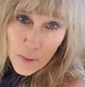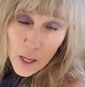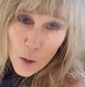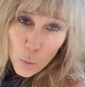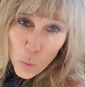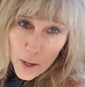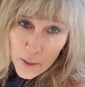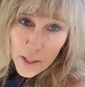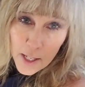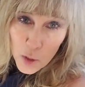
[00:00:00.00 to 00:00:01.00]
with
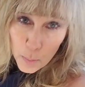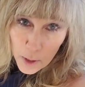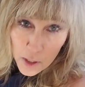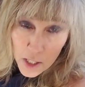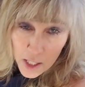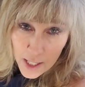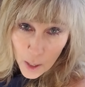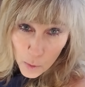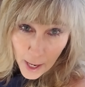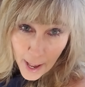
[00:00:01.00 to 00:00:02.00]
the experiences that
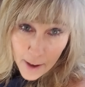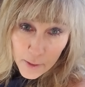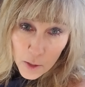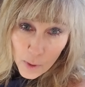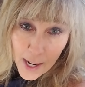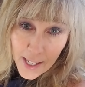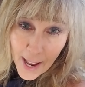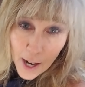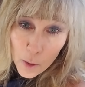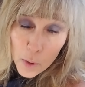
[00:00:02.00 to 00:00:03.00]
we're having right
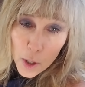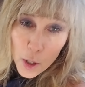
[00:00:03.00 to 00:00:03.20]
now